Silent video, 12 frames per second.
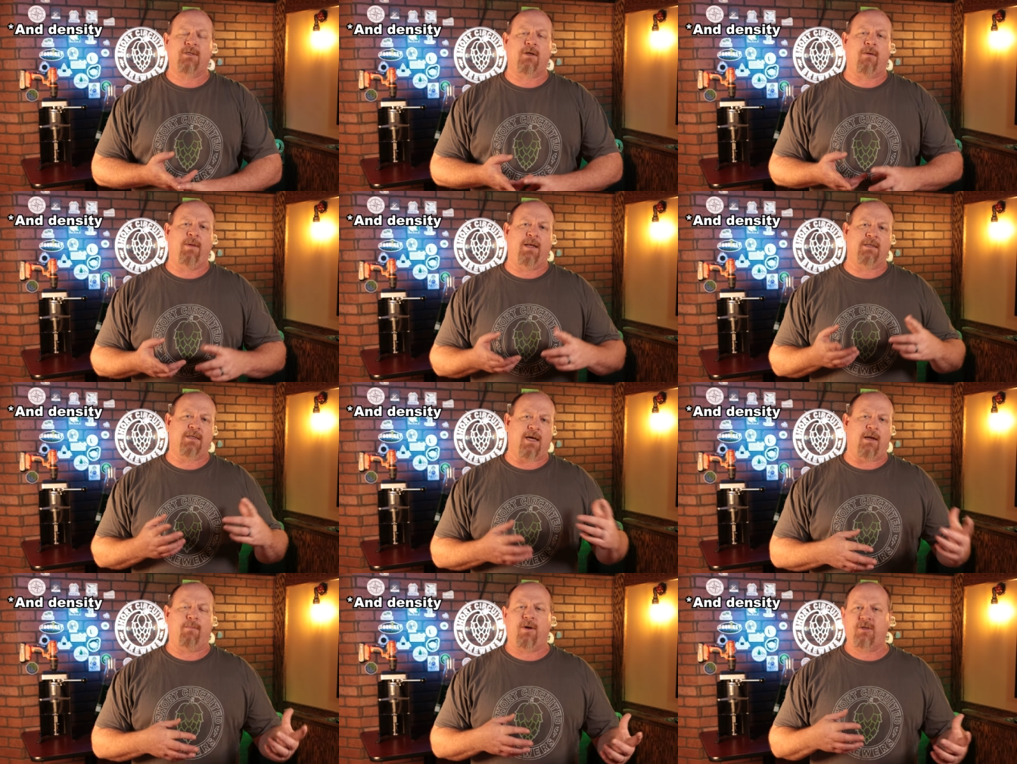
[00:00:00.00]
So I mean, it's
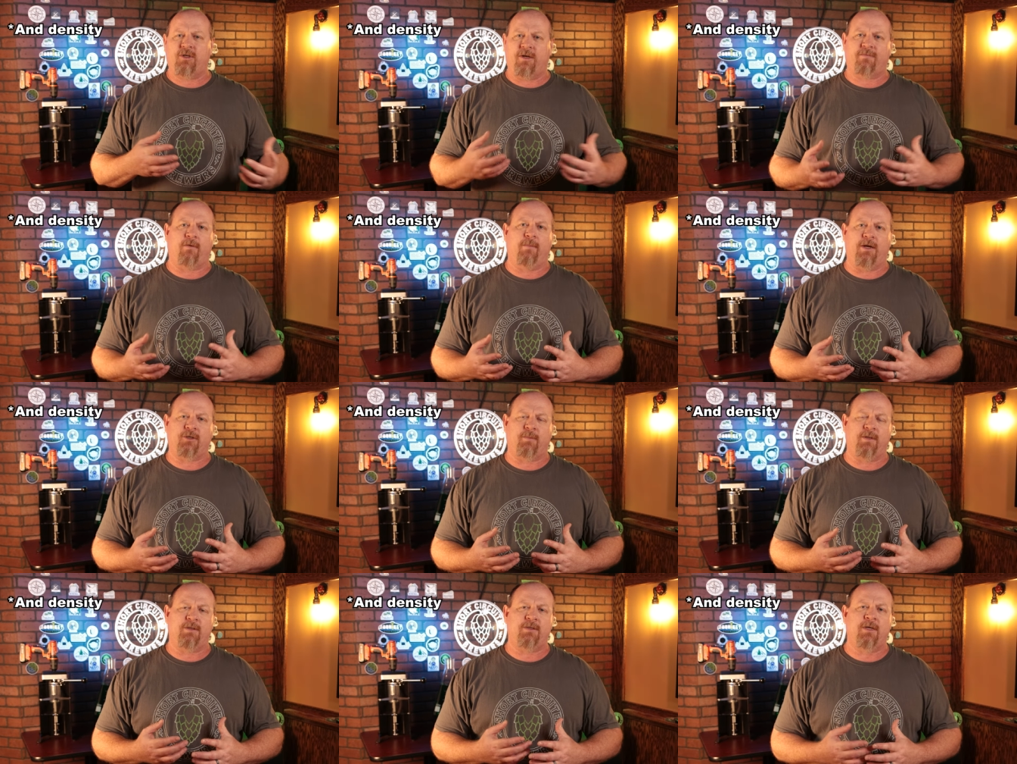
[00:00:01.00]
got a bunch of different
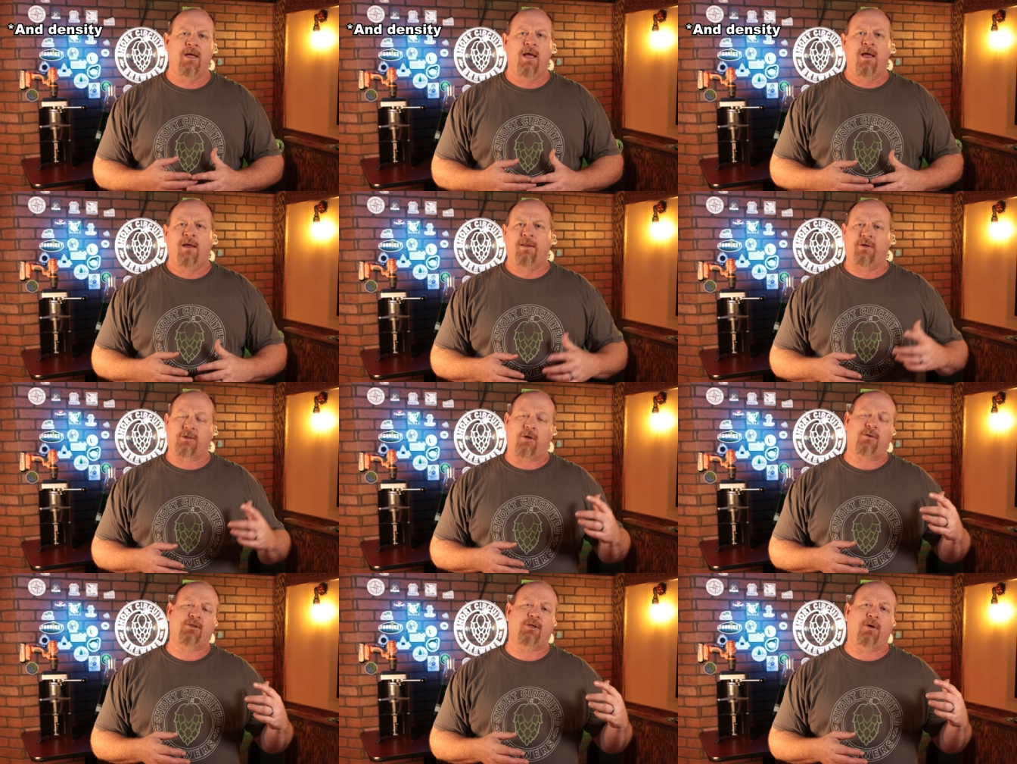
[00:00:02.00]
measurements. There's
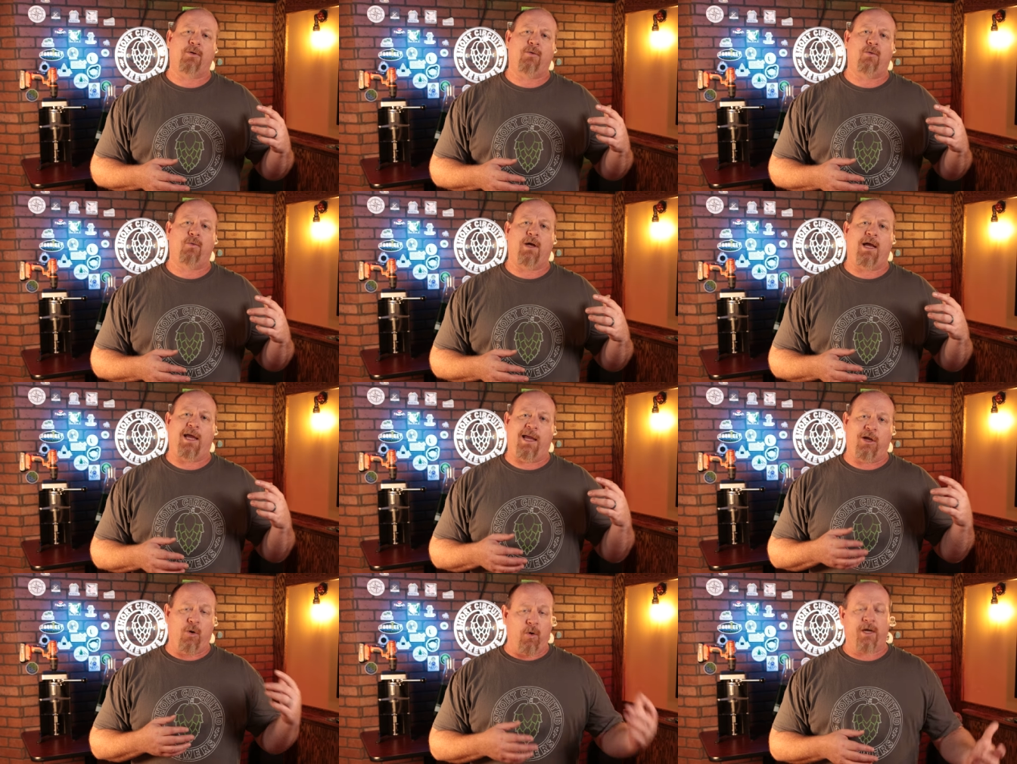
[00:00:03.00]
also
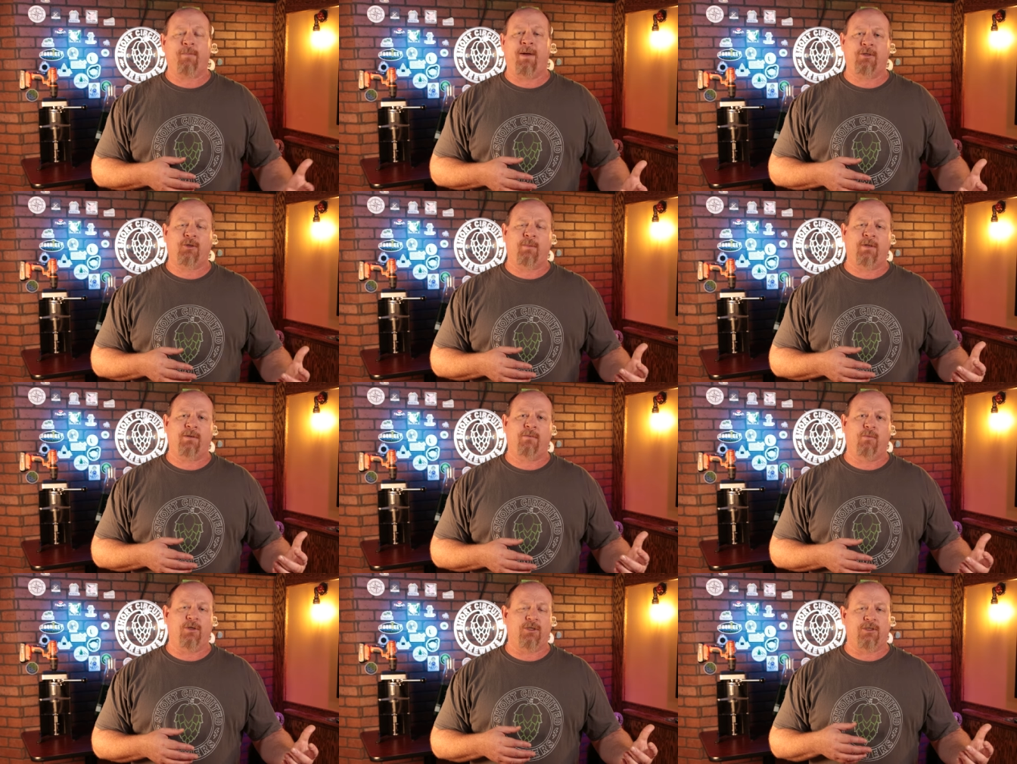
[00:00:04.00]
a quick
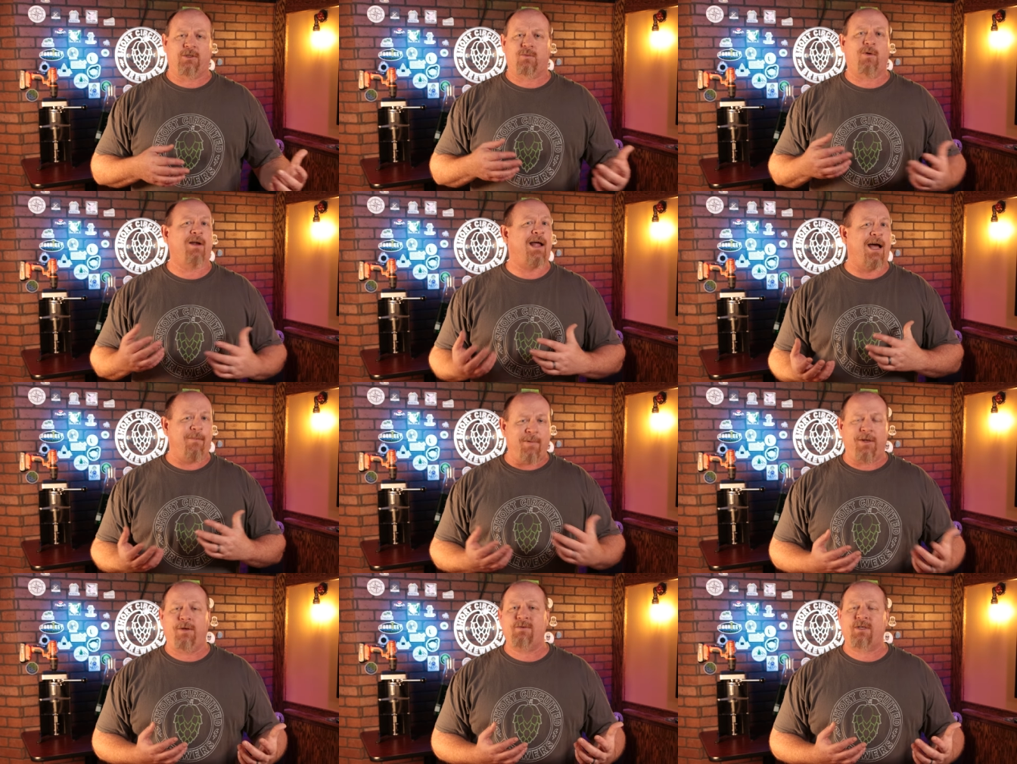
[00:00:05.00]
measurement, which is what I've
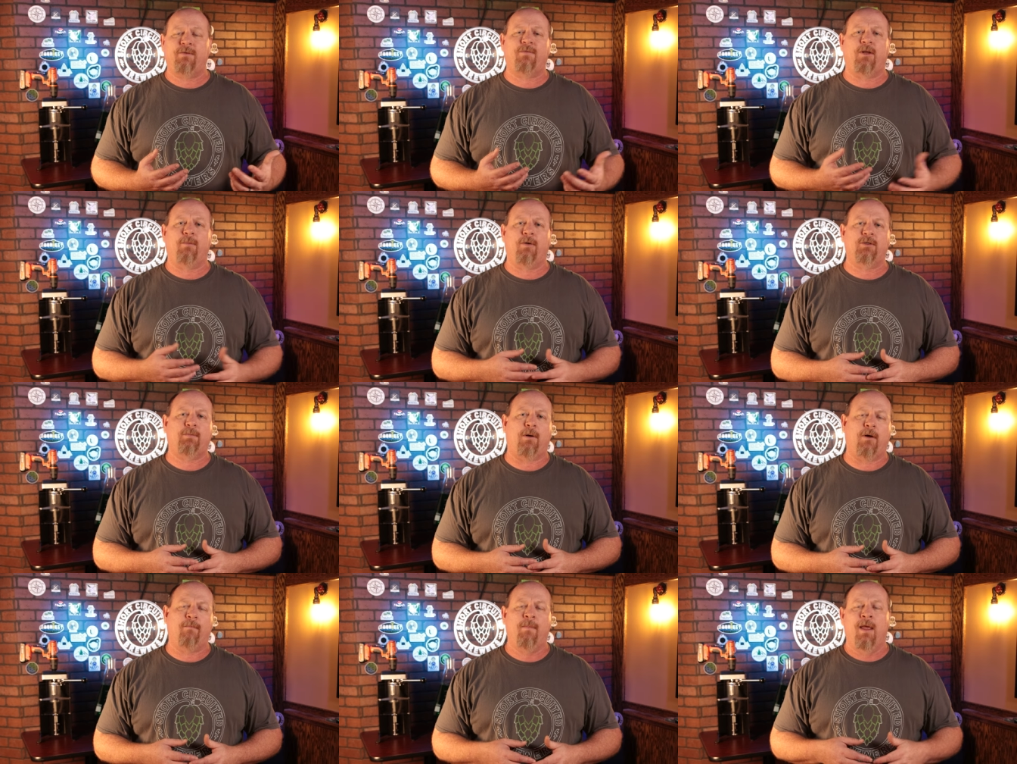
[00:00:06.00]
been using for the most
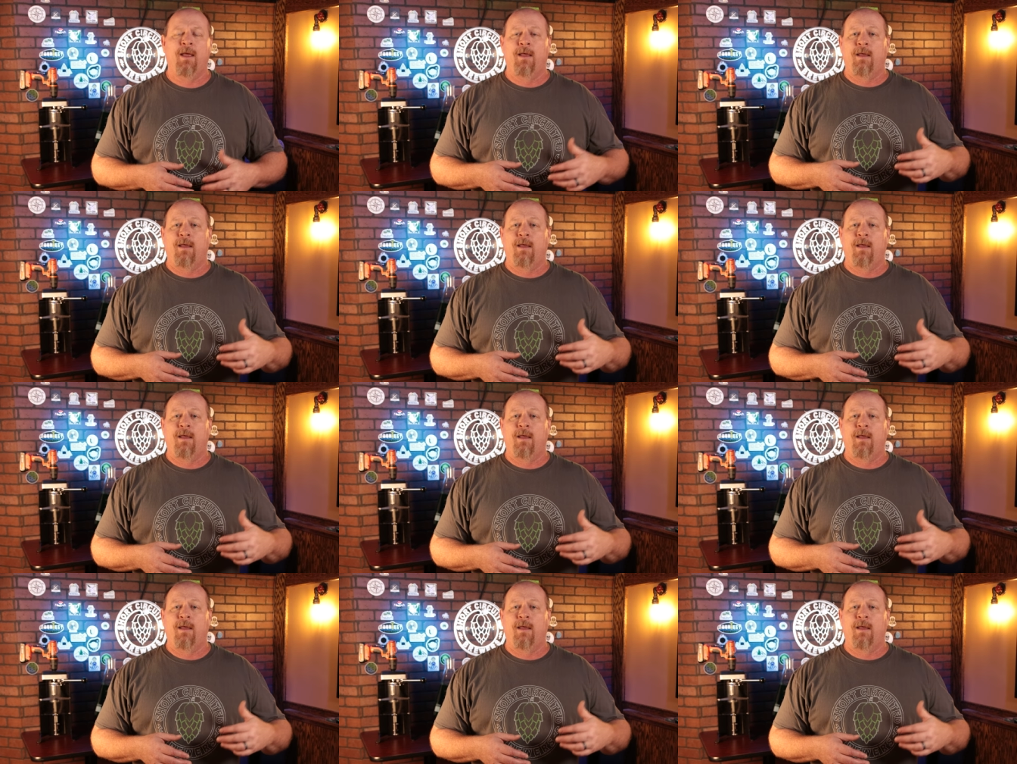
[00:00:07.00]
part.